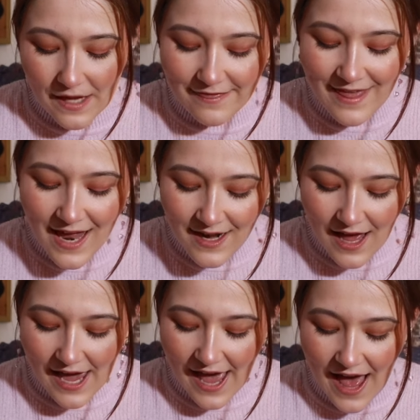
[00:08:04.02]
Then
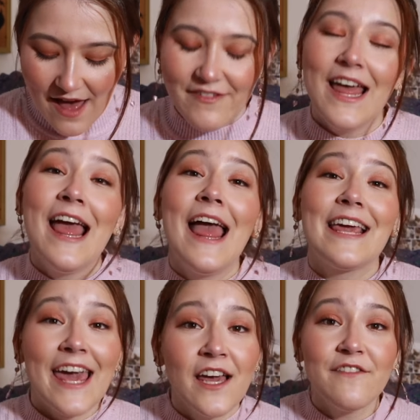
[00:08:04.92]
I have
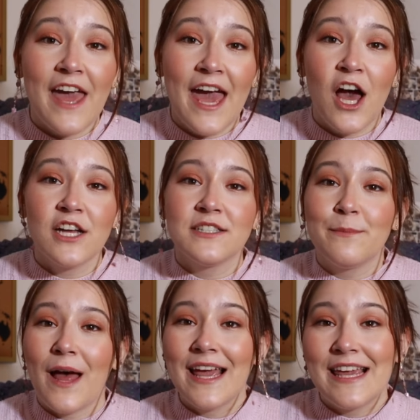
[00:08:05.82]
King of Chaos
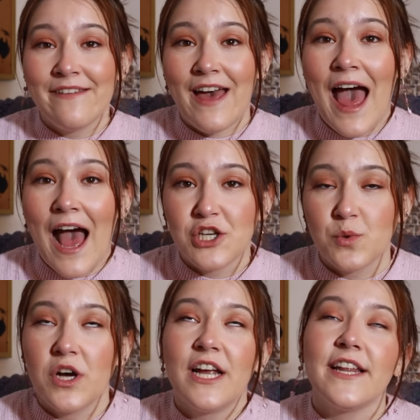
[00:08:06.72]
by Eva
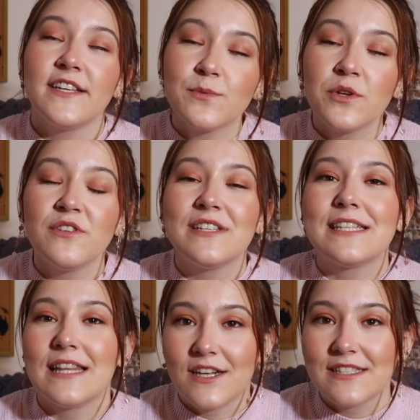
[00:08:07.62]
Ashwood. This one is
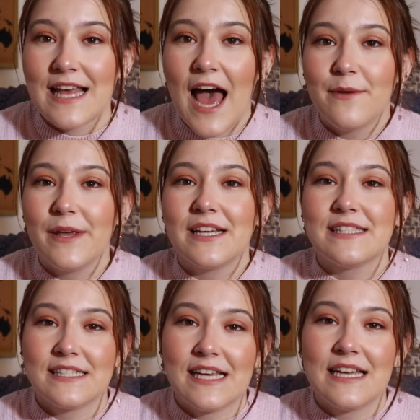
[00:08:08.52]
a little sad
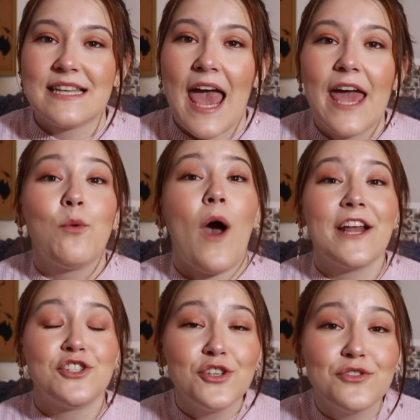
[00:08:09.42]
because this is a
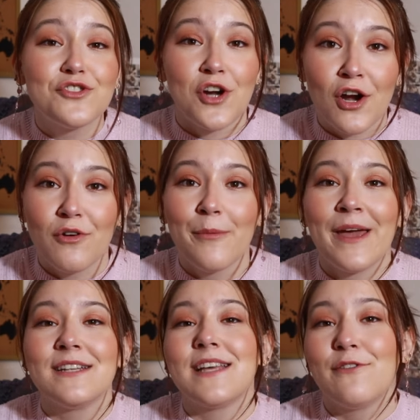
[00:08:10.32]
why choose dark
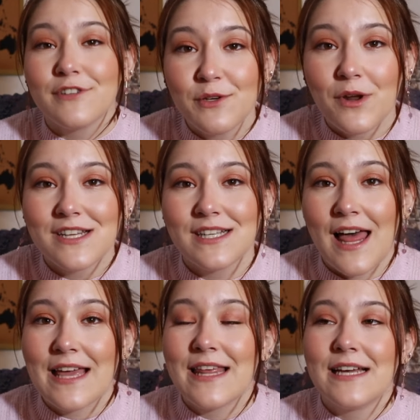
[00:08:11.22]
romance. I really wanted to
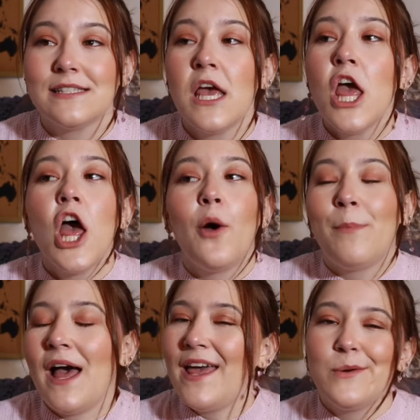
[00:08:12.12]
like this,
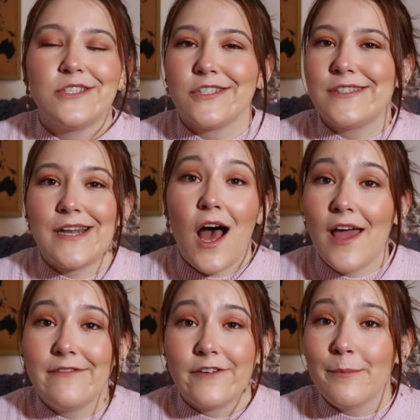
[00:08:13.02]
but it was just
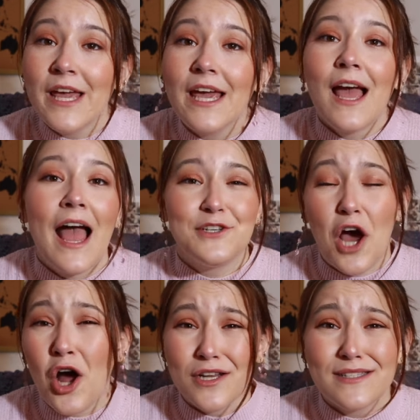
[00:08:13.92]
not for me. I
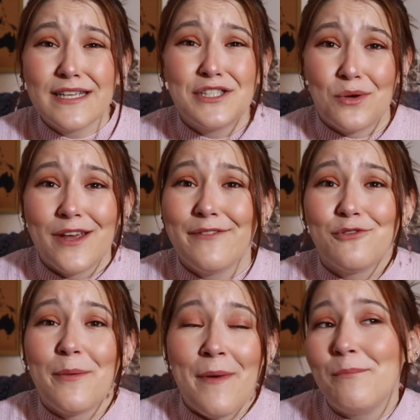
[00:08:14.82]
honestly don't even
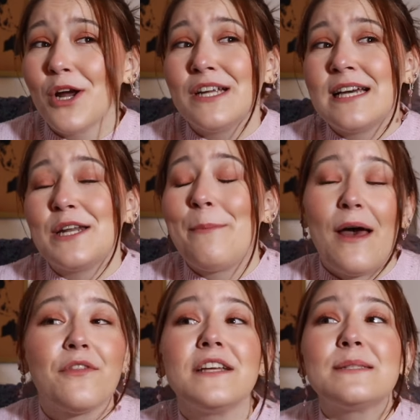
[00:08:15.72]
remember a ton
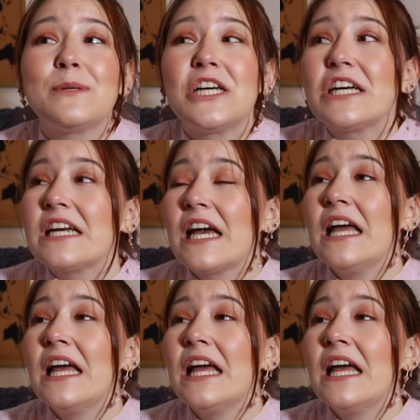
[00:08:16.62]
about this book.